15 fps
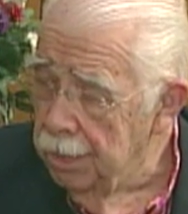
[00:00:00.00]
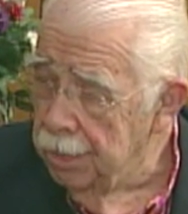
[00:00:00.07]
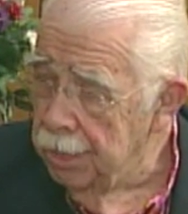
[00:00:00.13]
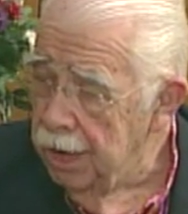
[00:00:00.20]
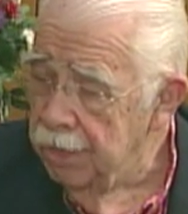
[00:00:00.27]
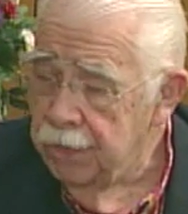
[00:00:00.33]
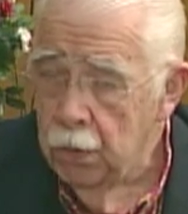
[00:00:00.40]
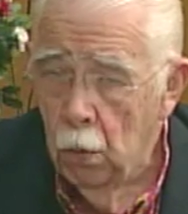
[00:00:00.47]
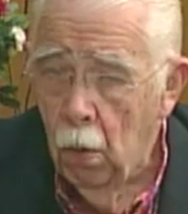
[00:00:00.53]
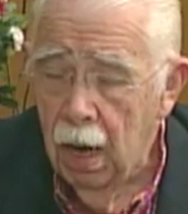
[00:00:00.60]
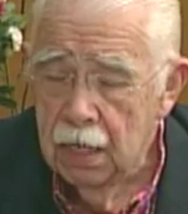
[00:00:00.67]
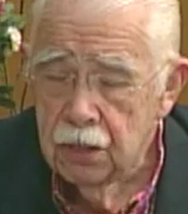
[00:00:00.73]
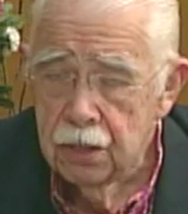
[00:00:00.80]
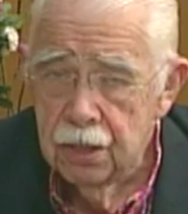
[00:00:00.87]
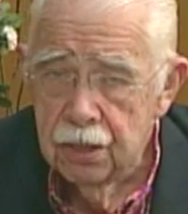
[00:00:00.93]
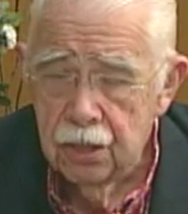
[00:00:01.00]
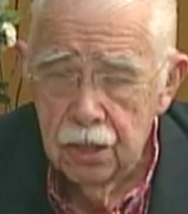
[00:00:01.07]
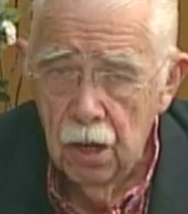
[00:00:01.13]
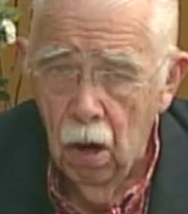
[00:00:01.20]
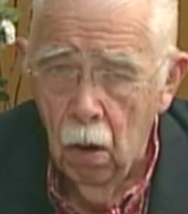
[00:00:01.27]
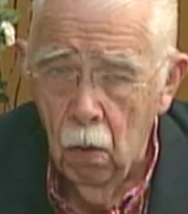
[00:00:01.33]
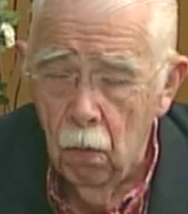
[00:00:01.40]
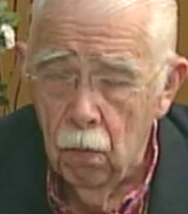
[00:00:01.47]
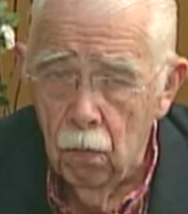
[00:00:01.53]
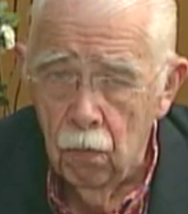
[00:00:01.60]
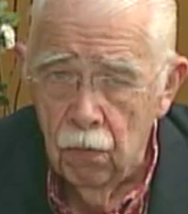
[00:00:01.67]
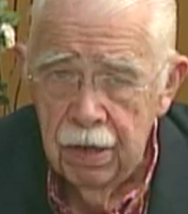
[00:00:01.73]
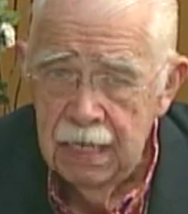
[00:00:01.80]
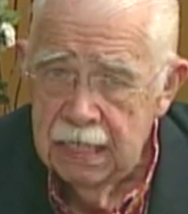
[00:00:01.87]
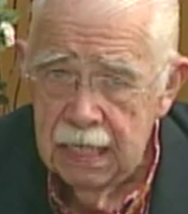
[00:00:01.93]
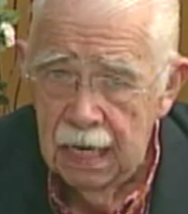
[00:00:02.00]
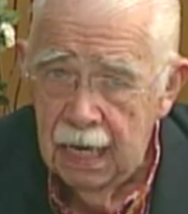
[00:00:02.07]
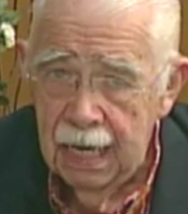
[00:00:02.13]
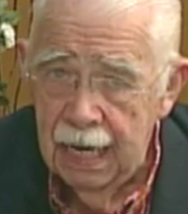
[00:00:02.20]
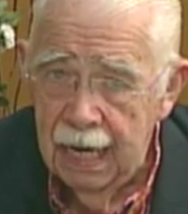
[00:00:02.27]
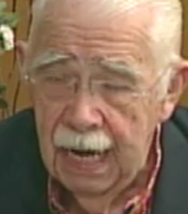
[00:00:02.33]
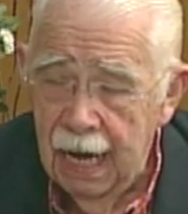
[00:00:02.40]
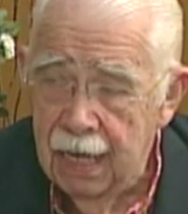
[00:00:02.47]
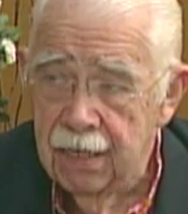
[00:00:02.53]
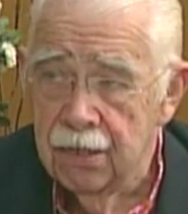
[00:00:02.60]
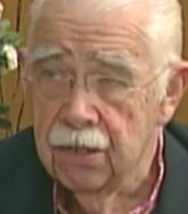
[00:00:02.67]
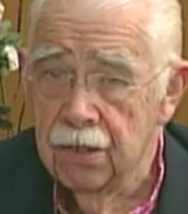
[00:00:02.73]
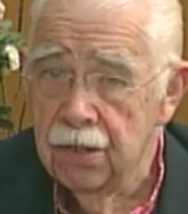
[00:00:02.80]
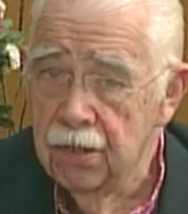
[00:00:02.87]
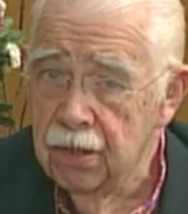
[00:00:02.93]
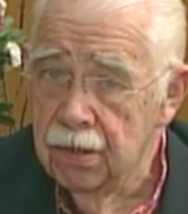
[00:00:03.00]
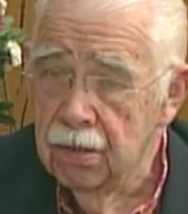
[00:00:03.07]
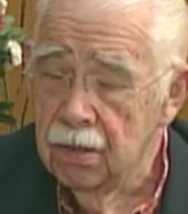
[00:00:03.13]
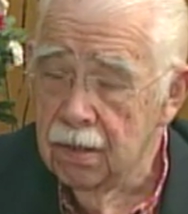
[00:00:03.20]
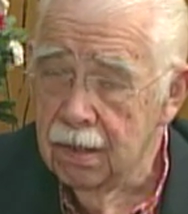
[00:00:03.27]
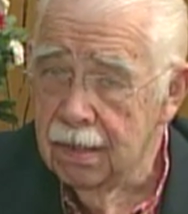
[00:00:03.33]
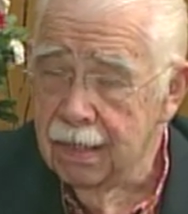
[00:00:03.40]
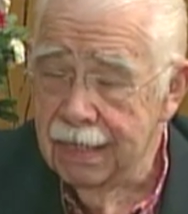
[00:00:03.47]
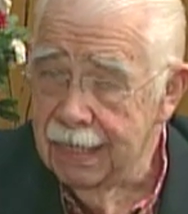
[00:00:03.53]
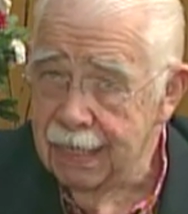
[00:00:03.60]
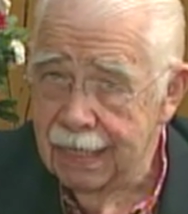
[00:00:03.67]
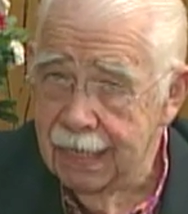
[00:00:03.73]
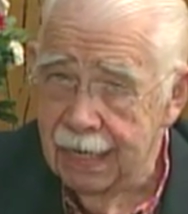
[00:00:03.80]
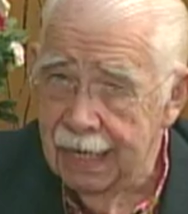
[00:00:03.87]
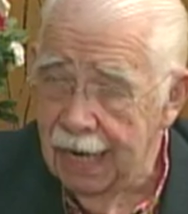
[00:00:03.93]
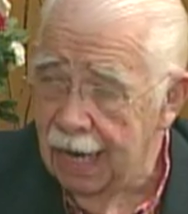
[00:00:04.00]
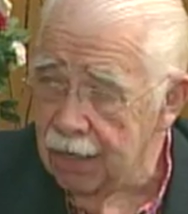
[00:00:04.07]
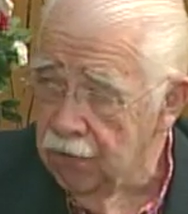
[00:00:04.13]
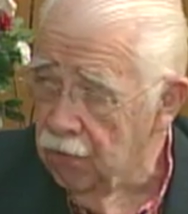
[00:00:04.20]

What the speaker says: if you watched the show recently, and I did not